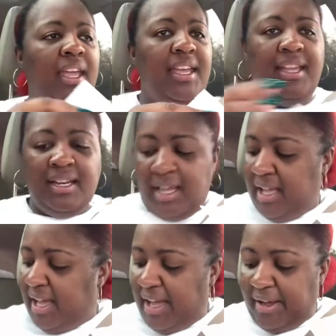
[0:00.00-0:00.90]
And
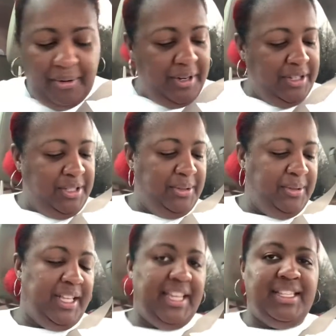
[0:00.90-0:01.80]
I ordered two
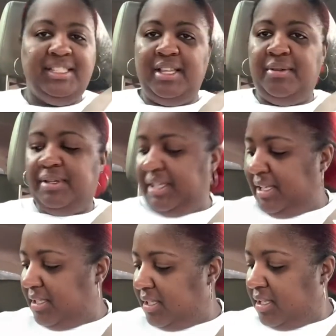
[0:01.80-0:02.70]
glazed
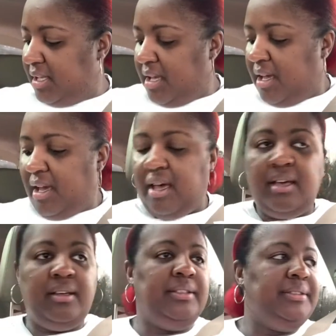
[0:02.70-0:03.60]
donuts.
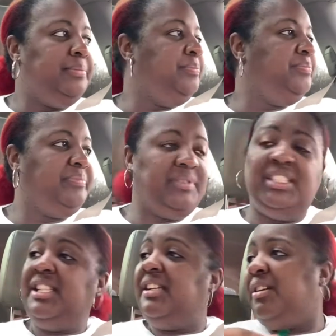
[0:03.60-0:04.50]
Um,
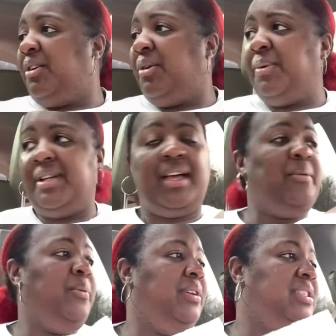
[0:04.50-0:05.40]
still don't know what I
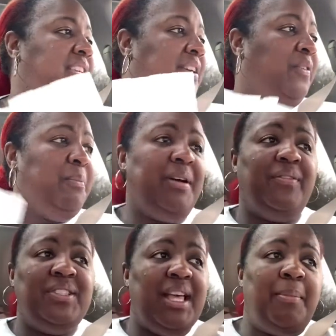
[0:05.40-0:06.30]
want to eat for
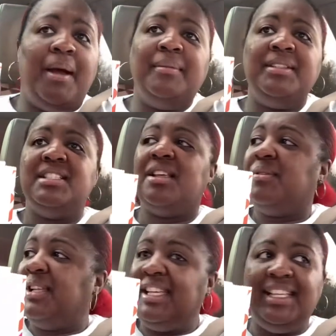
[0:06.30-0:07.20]
breakfast. I probably just
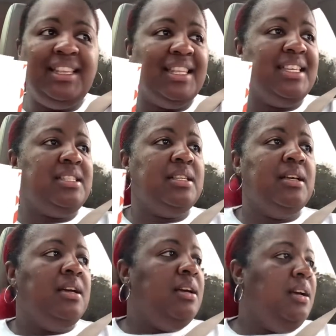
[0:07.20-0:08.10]
only eat this
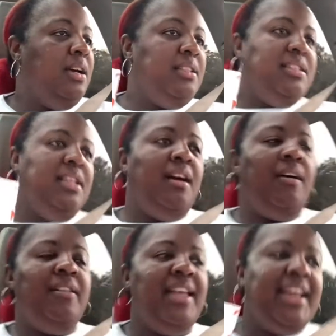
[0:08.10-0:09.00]
until
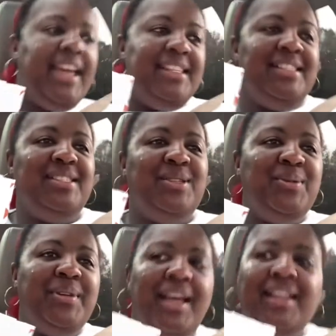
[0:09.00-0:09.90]
all oh, that gas is
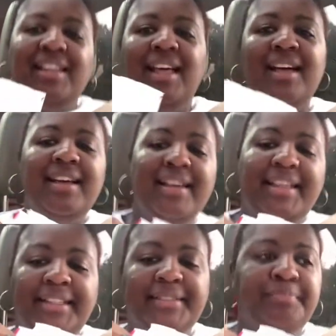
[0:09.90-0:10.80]
two ninety
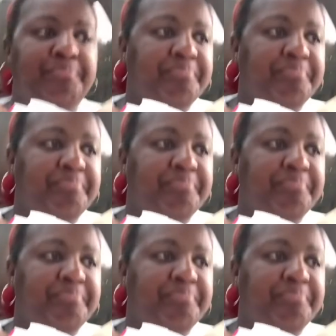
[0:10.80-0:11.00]
nine.